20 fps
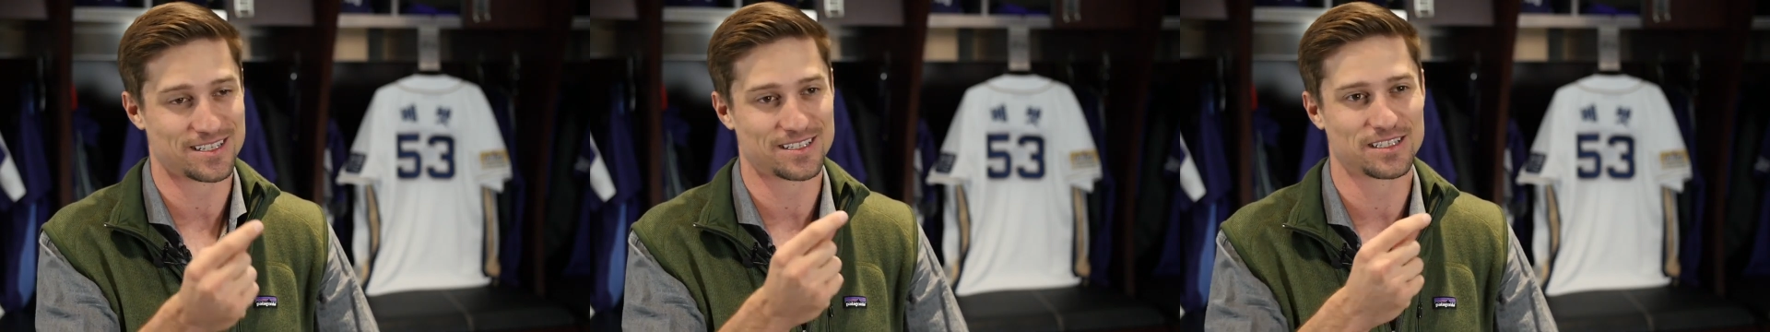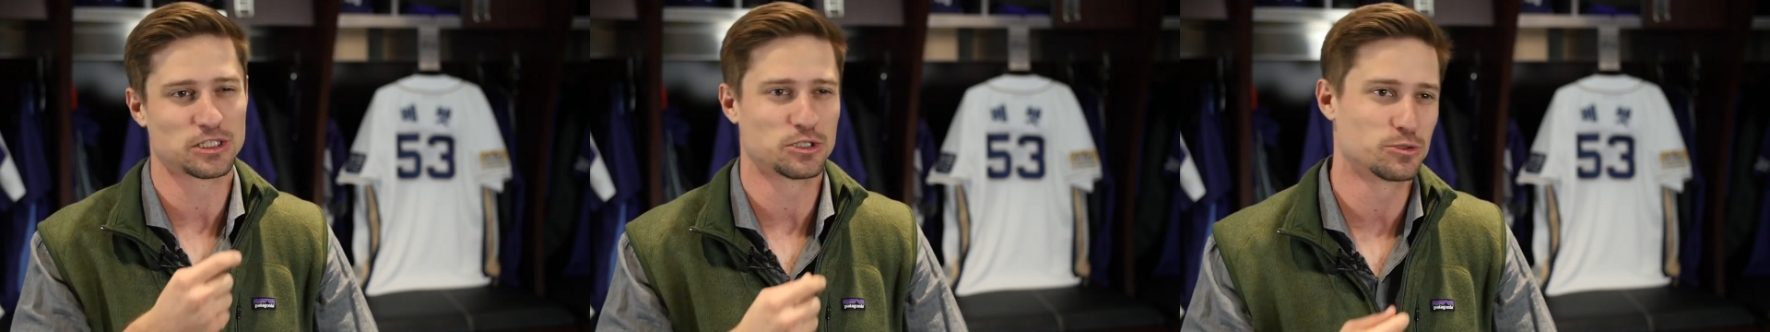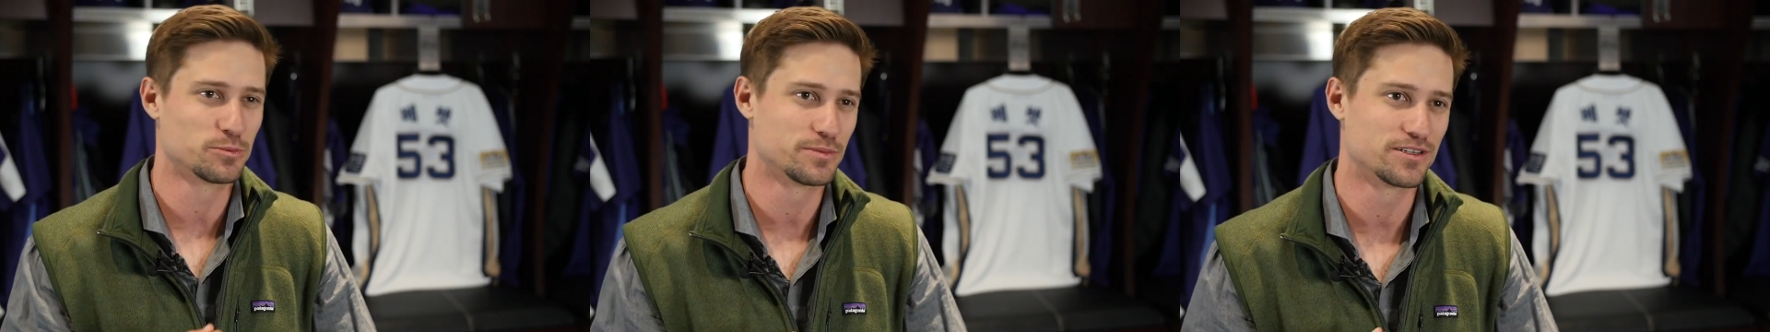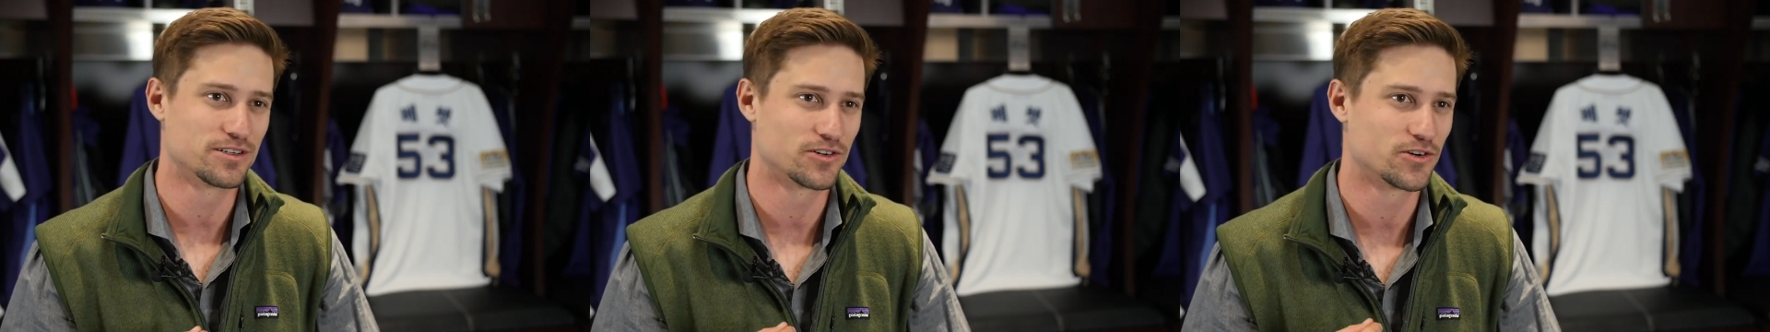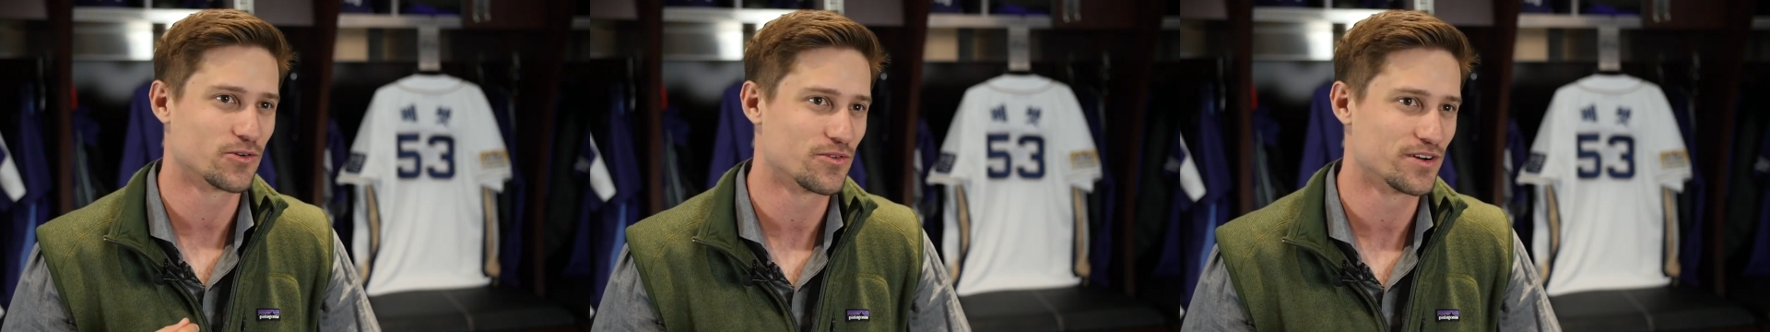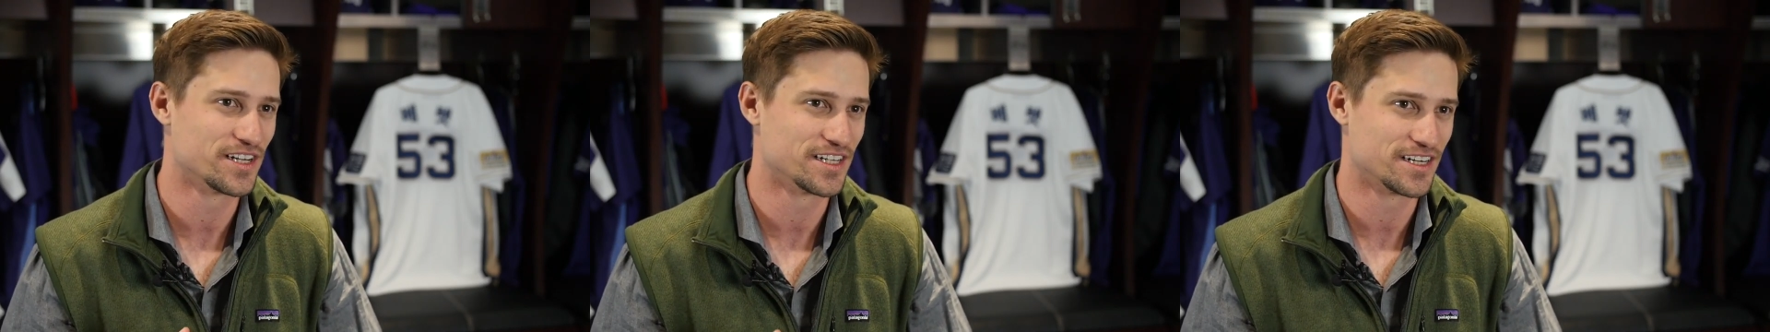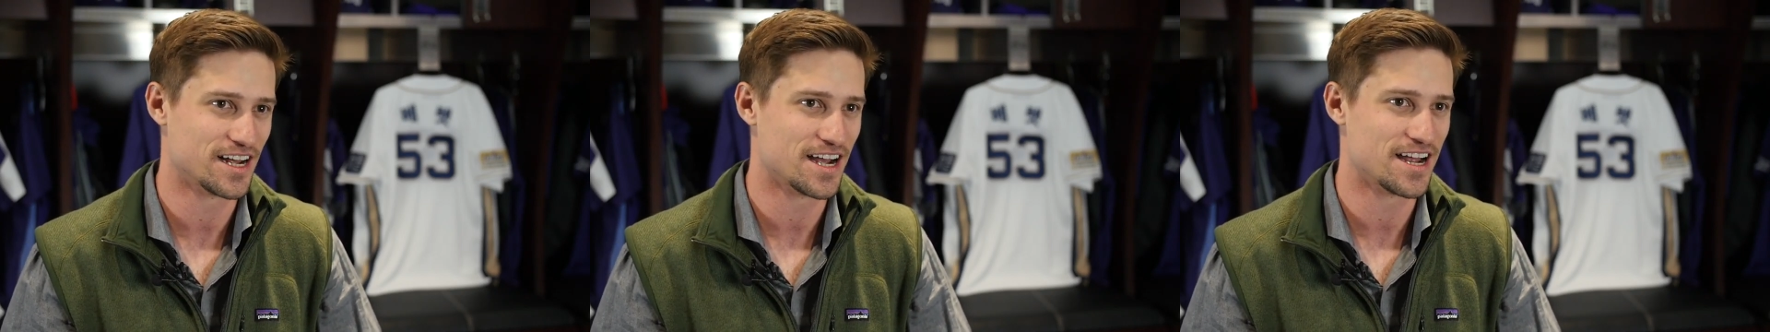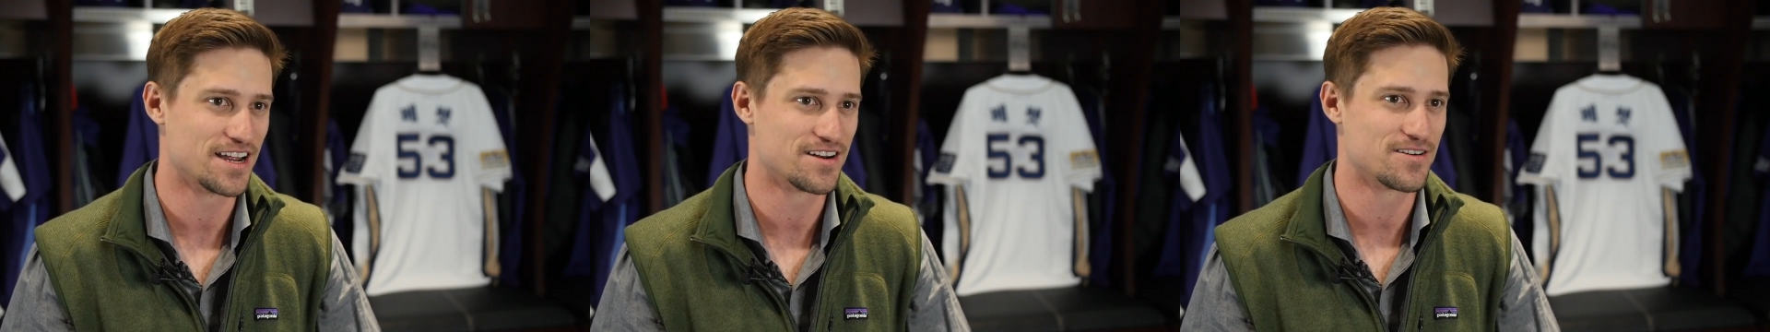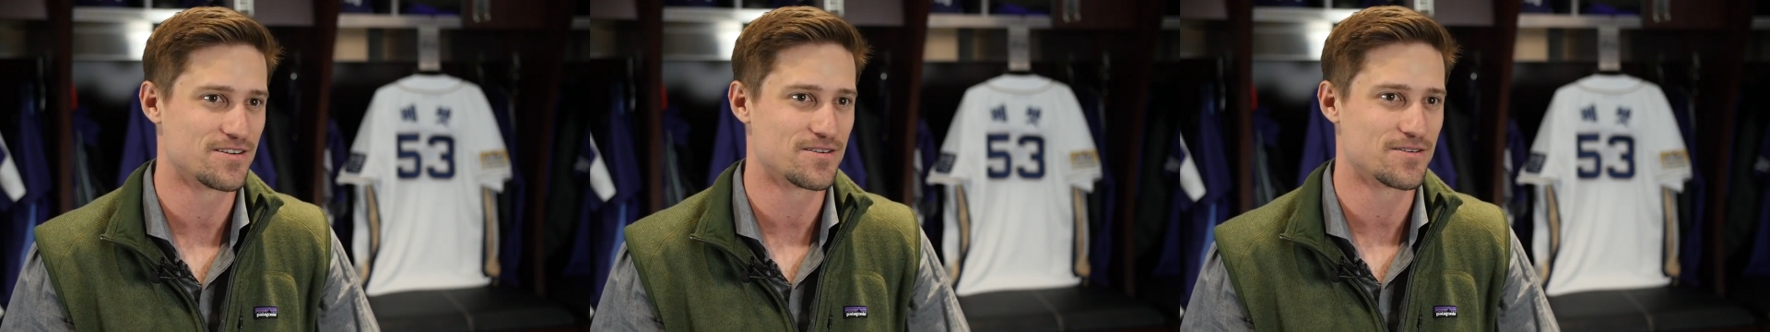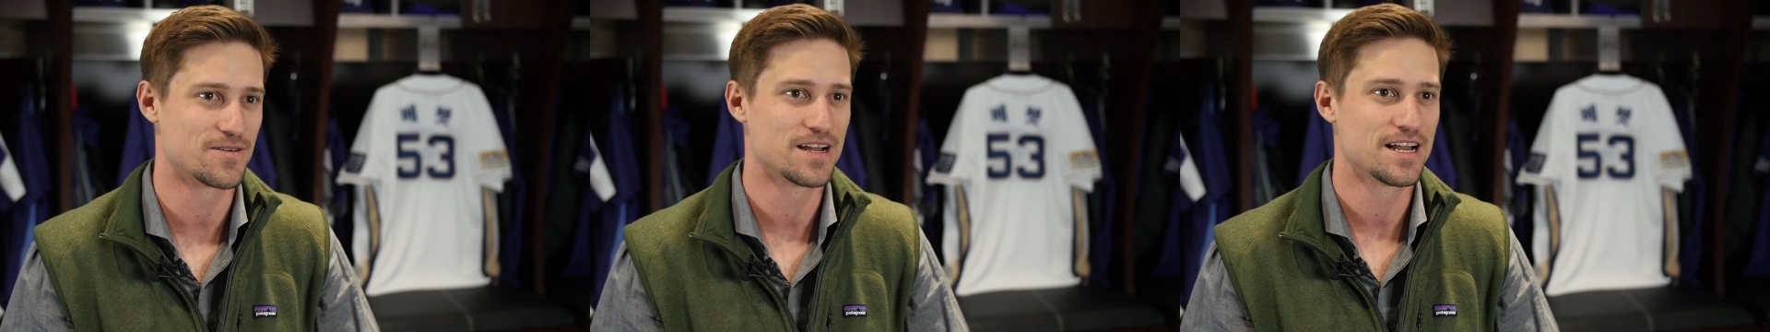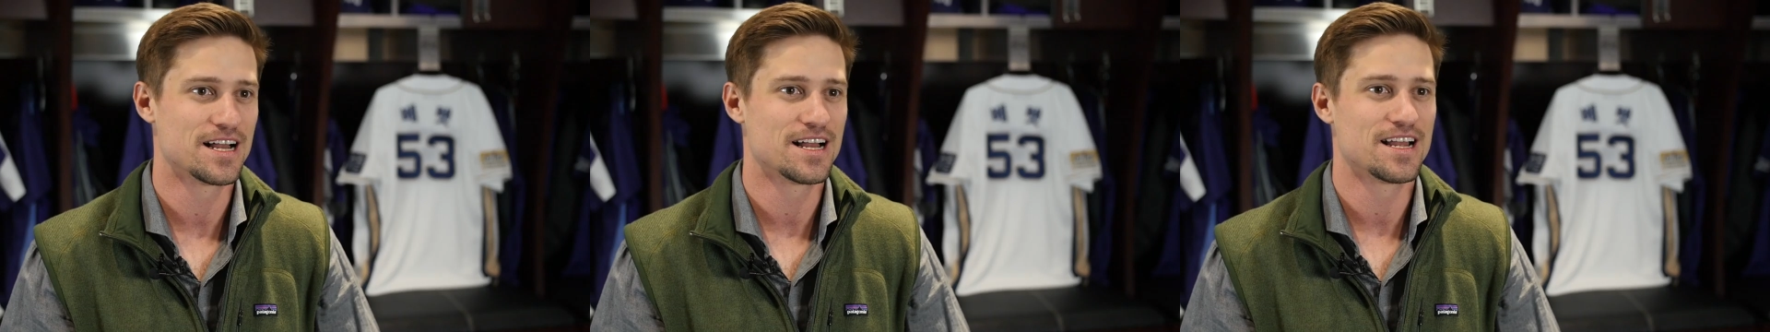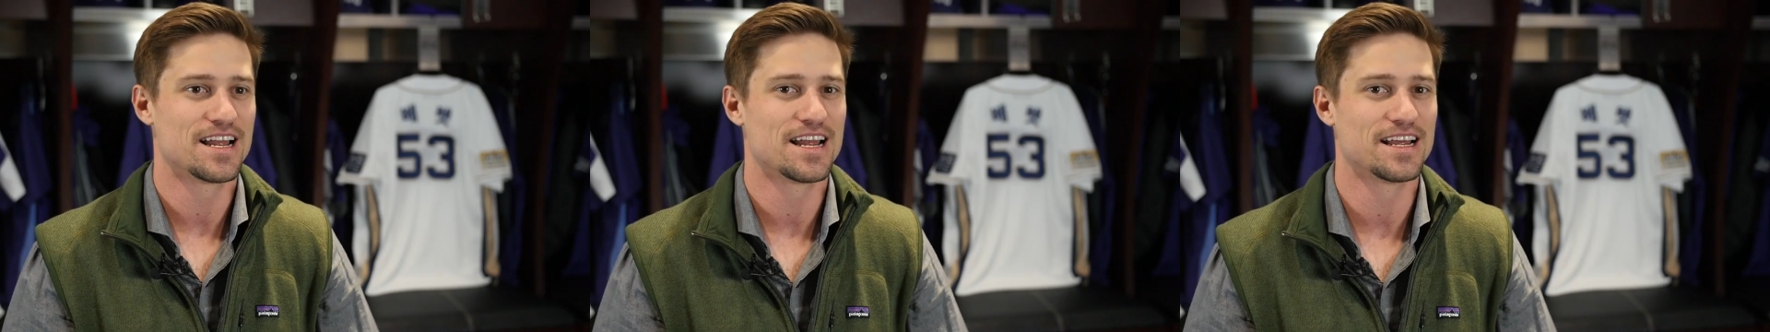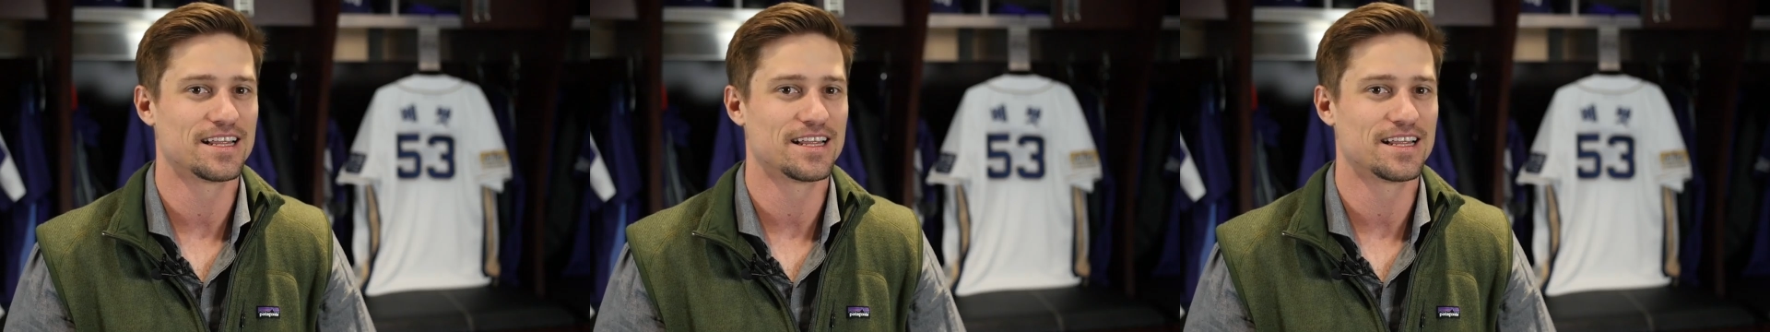and the little bit of Korean I know,